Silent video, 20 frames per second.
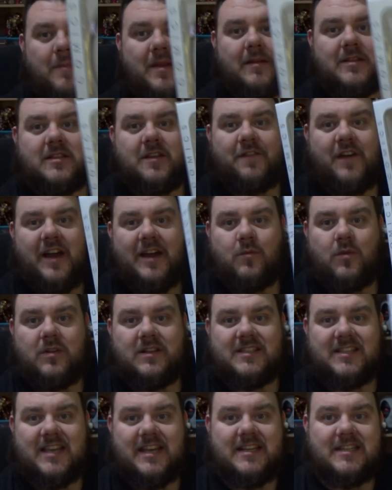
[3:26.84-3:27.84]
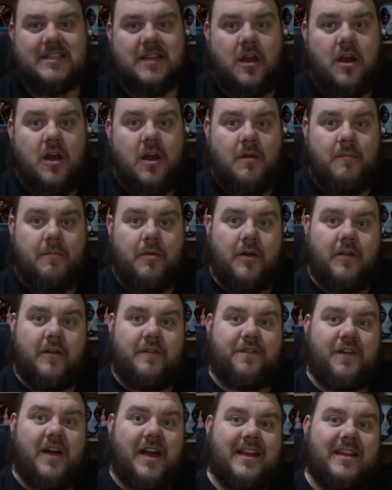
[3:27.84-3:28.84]
been able to find one since, but they
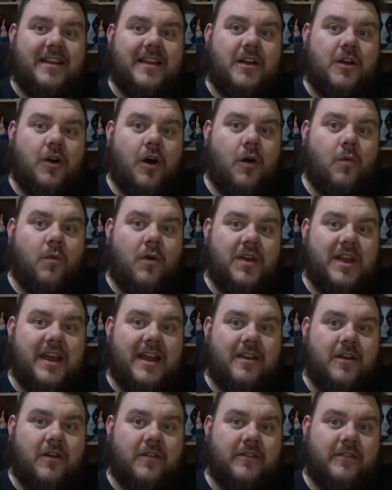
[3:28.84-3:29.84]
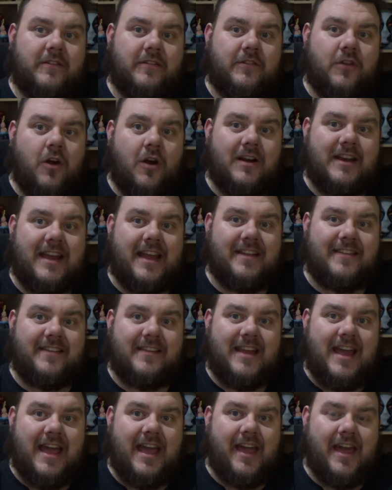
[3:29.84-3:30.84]
finally got one in on stock day
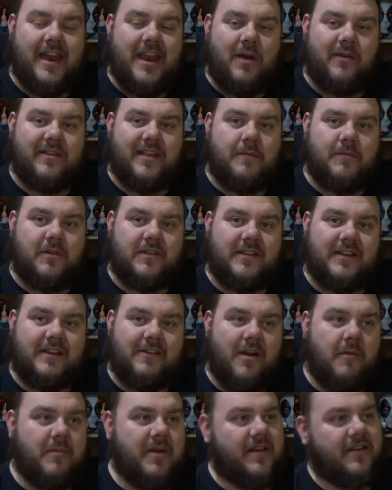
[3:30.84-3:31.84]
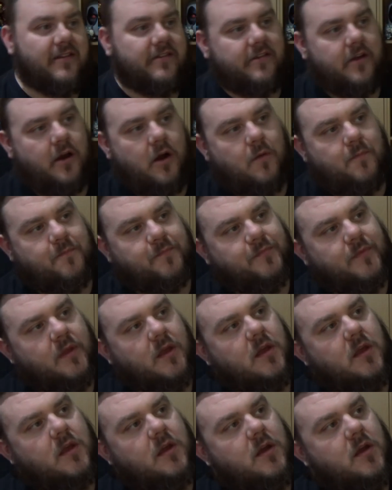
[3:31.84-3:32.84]
today and I was able to grab it. So
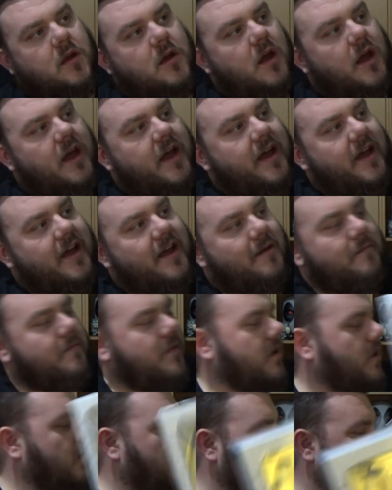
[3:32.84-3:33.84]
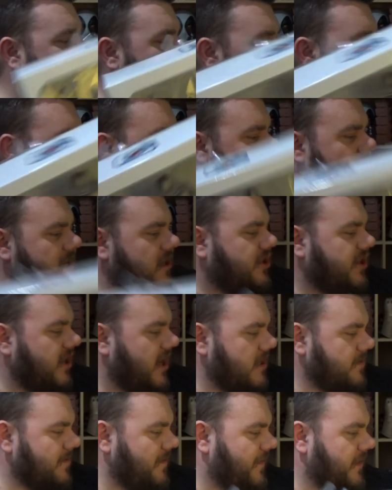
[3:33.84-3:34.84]
how much did they
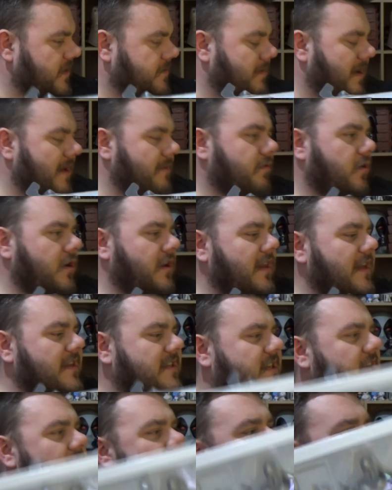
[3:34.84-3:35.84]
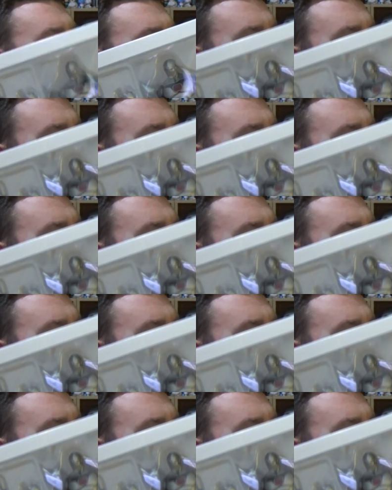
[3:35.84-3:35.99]
charge me for this bad boy? Let's take a